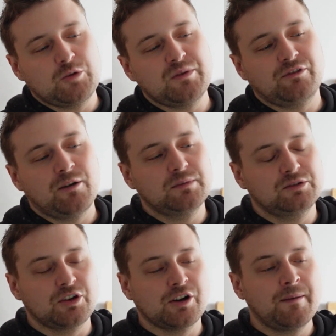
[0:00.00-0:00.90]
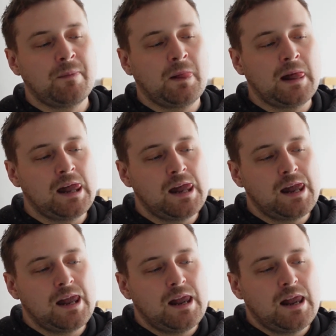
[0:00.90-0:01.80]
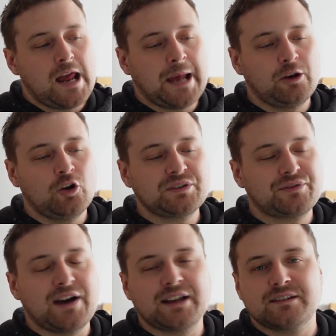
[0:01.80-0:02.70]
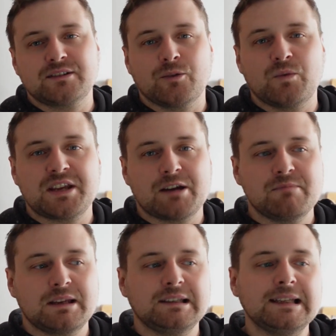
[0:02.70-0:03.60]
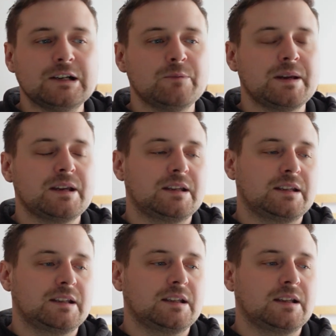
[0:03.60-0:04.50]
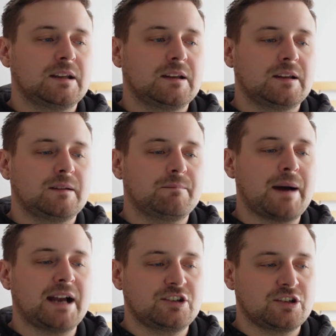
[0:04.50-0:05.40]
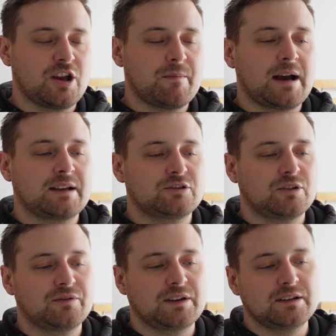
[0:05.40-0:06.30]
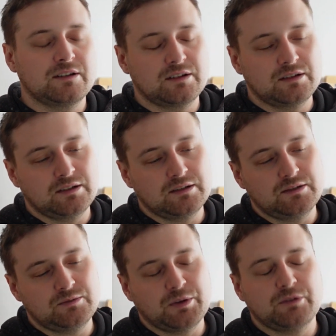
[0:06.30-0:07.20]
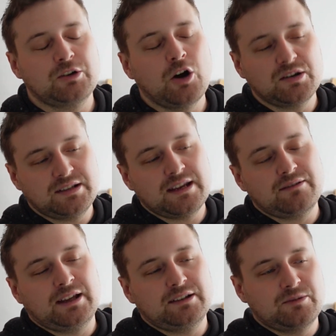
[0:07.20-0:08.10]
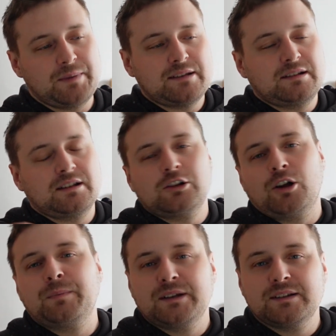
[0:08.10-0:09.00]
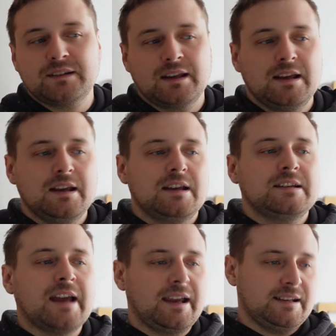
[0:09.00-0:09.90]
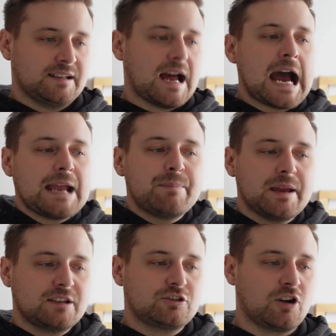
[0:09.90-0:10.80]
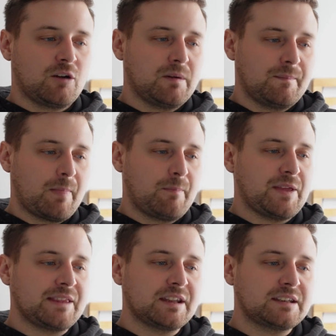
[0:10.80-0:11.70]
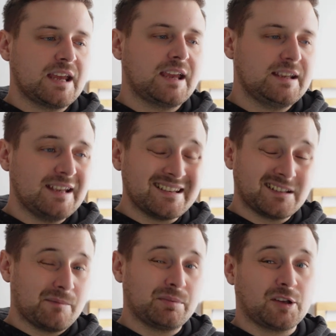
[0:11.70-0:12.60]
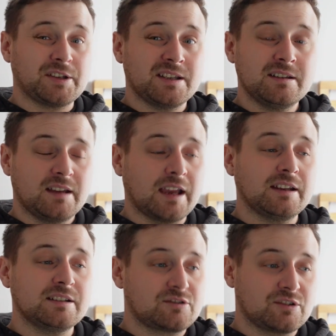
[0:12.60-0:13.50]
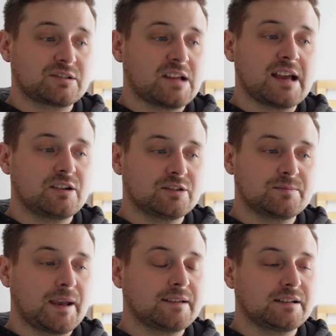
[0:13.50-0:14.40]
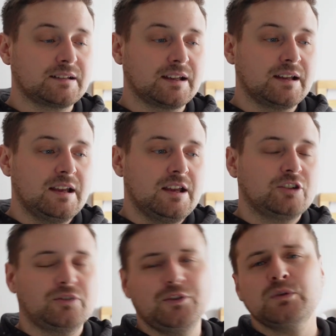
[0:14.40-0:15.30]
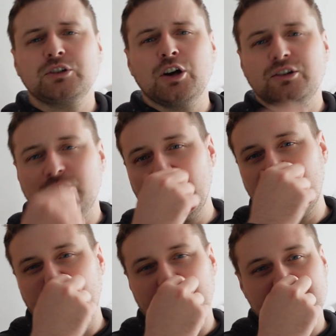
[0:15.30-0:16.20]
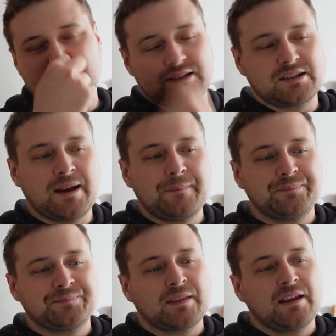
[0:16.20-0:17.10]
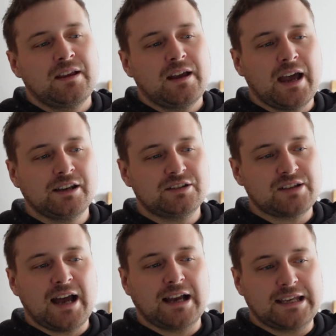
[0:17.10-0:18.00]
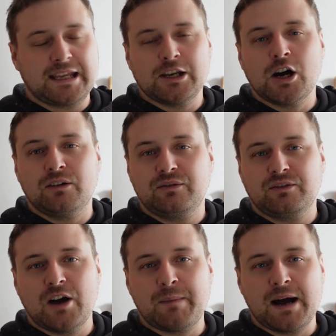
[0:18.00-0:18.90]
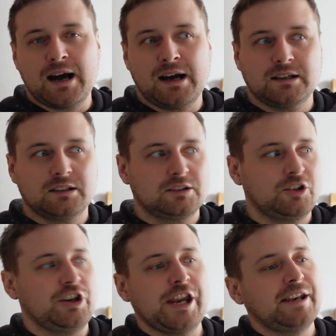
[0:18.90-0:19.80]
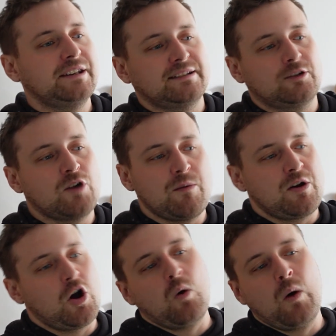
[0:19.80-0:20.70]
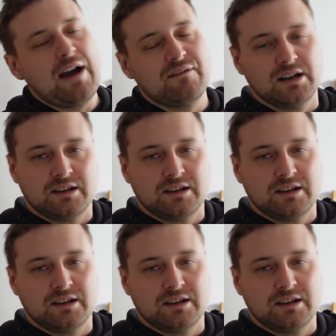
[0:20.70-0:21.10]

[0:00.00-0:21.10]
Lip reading: from, so... And I know as fans that we can be a little bit passionate about stuff, but you got to see it. Like, so basically Klopp is... Yeah, he's in a high-paid job, but at the end of the day, he is an employee, and he's just like us, basically. So if you were to go to work, for instance, yeah, and start kicking off about you needed this equipment or whatever,